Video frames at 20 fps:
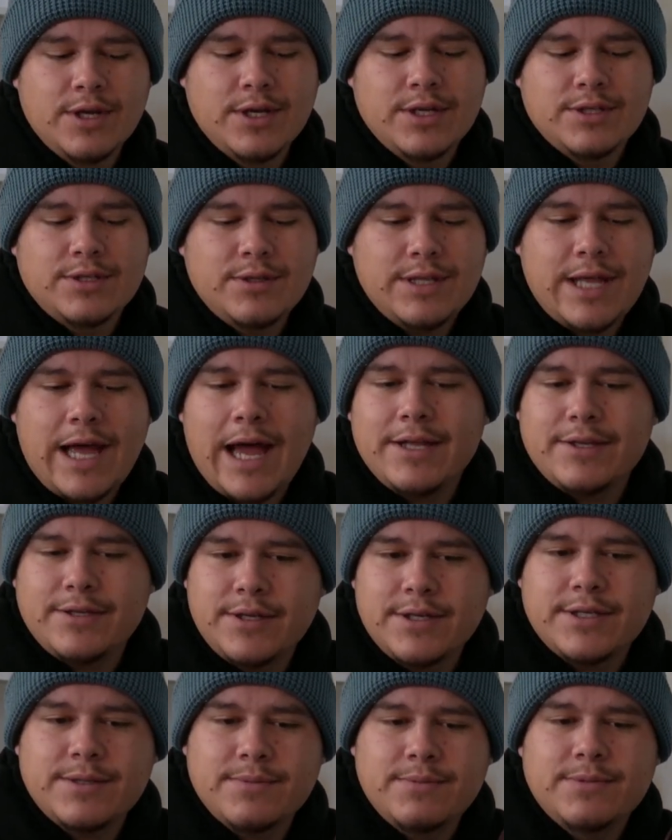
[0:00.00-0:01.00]
So that
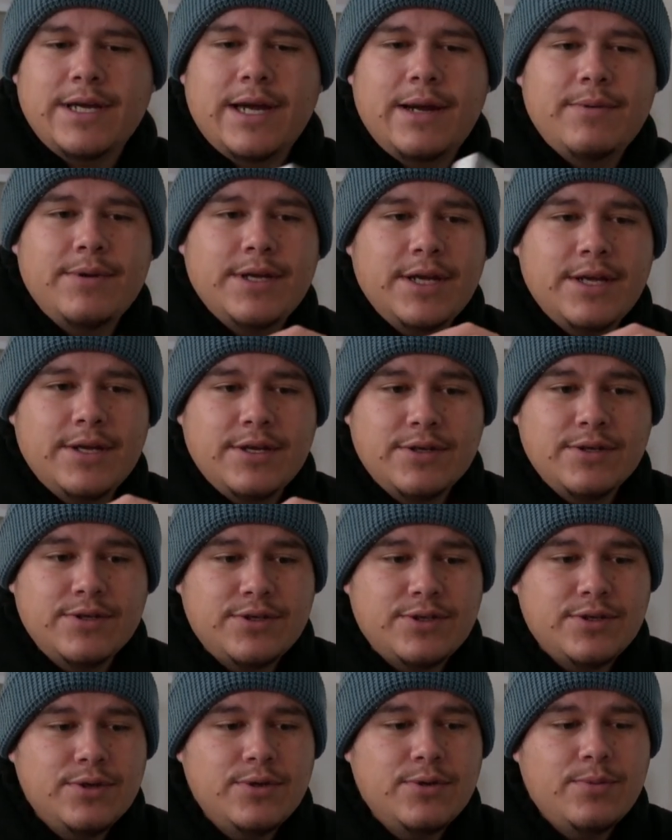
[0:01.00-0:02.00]
took some time to get
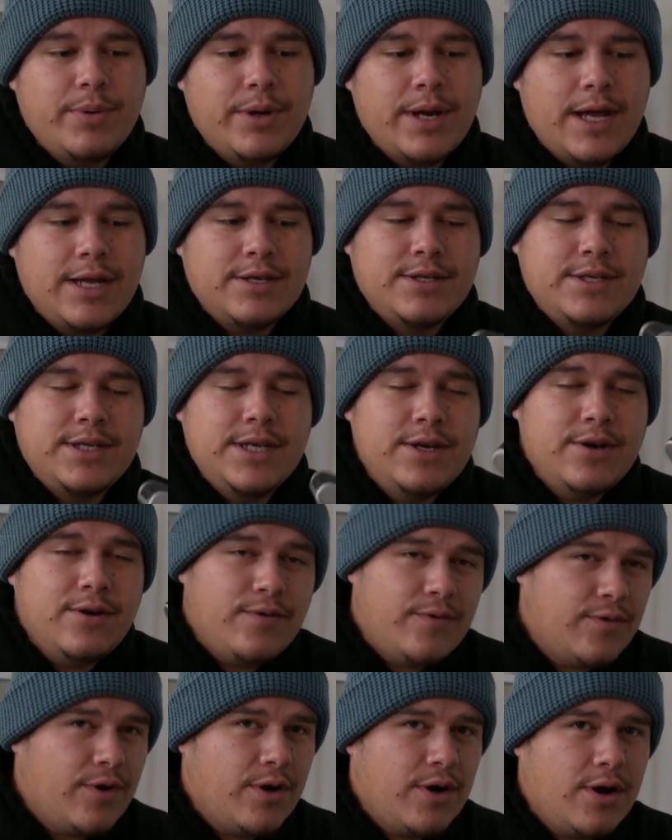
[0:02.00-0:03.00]
used to, but I did
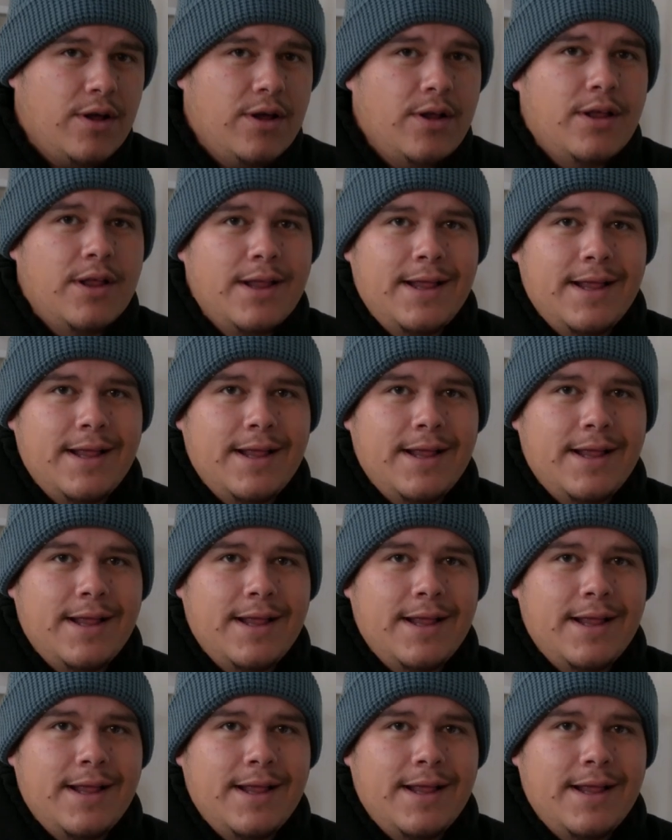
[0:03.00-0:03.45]
overall